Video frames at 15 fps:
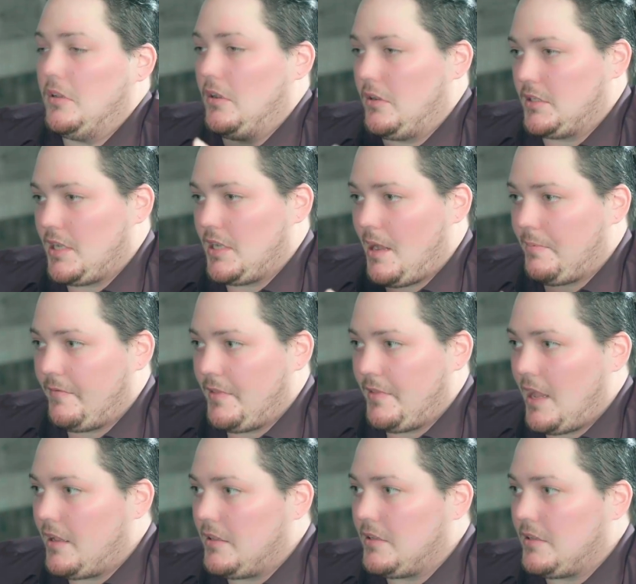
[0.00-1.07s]
On top of
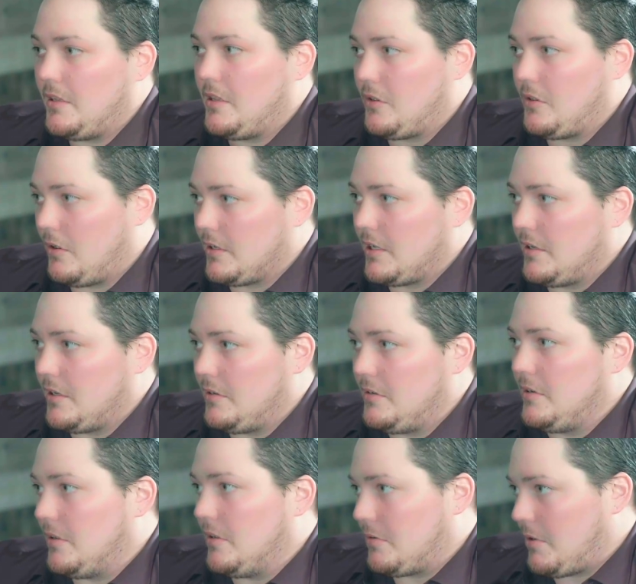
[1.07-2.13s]
that, he called it,
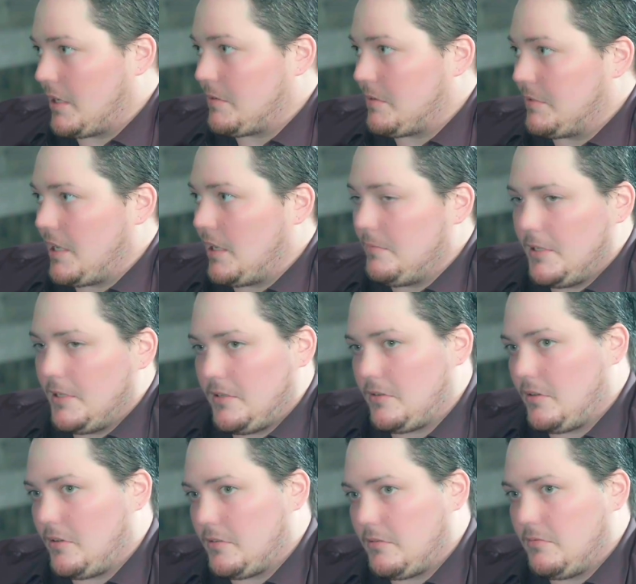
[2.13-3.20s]
quantum entanglement. He
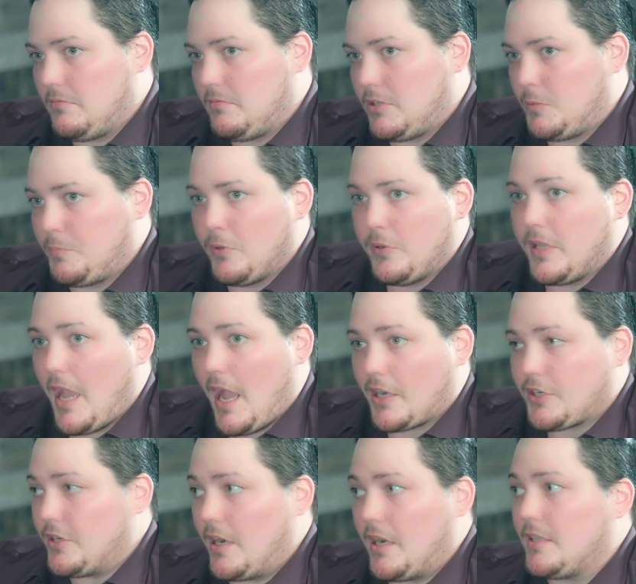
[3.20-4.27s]
called spooky
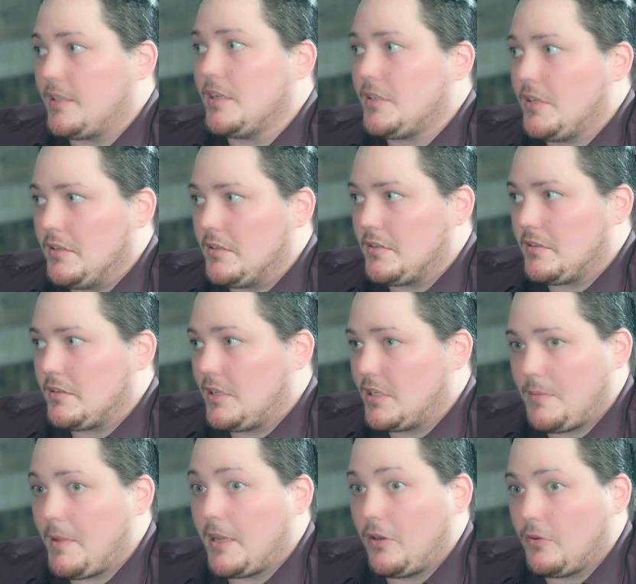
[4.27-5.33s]
action at a distance because
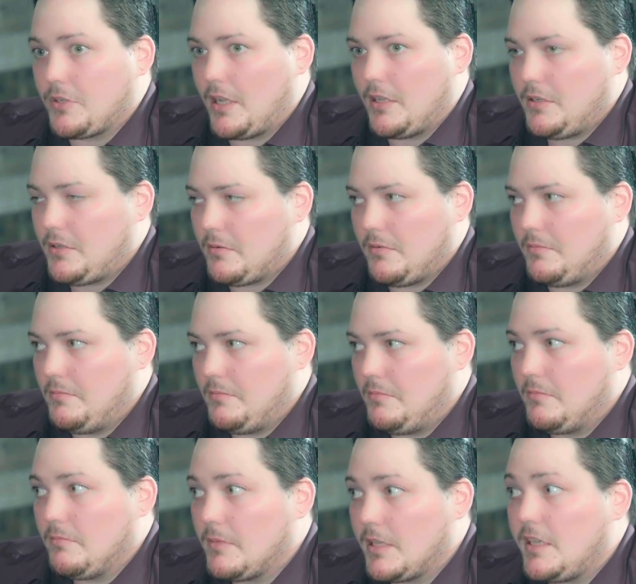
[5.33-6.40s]
it made no sense to him.
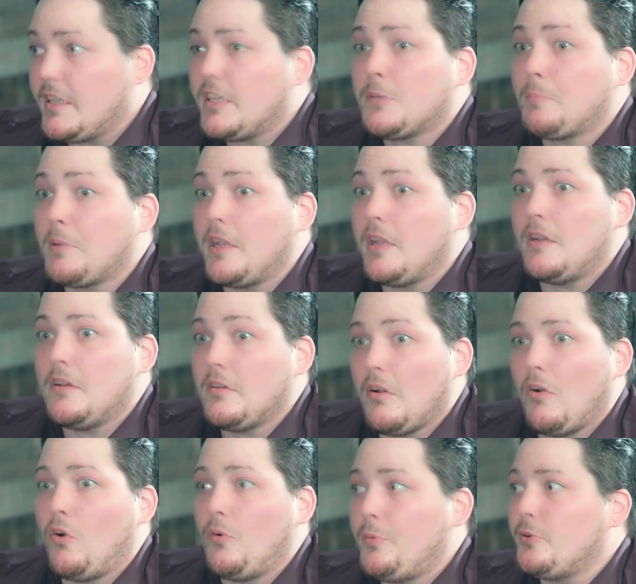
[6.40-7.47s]
Mm-hmm. He explained
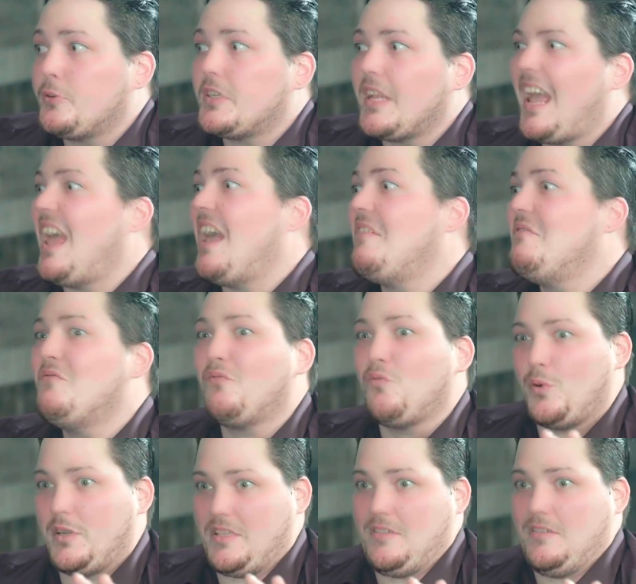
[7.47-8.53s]
almost
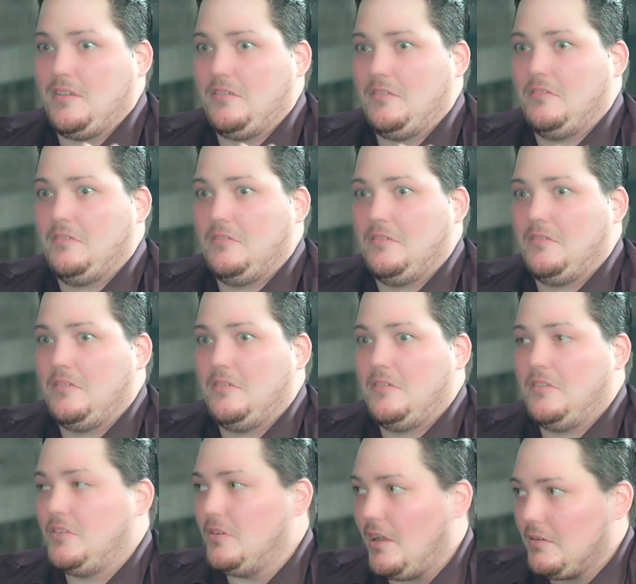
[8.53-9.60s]
everything. Sure.
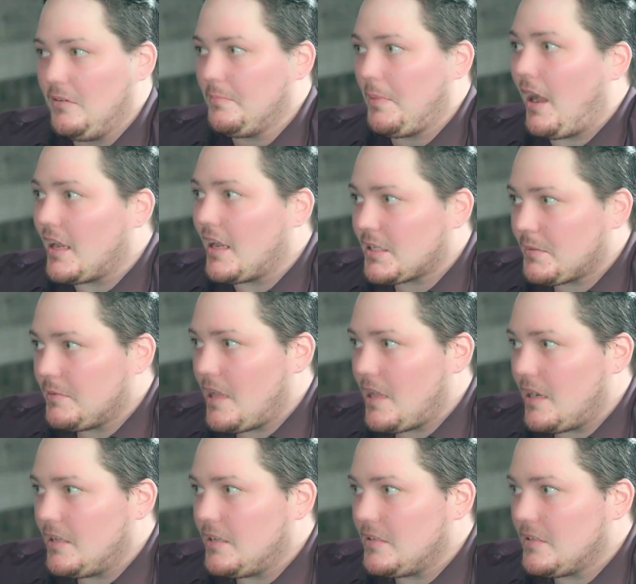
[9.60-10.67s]
You know how impossible that
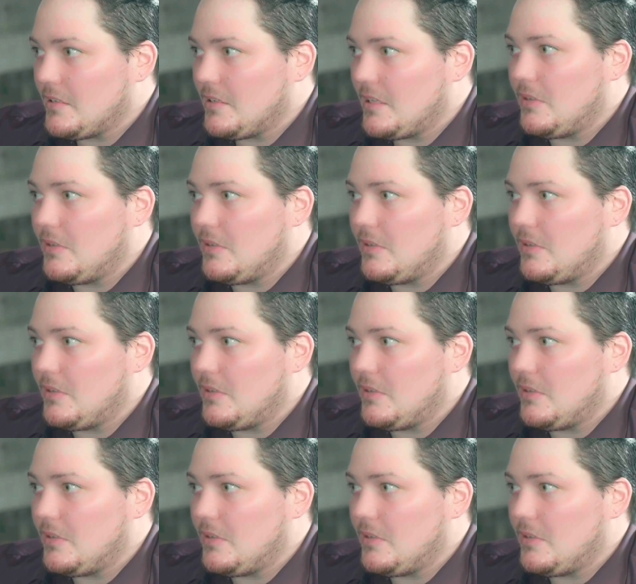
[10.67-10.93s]
is?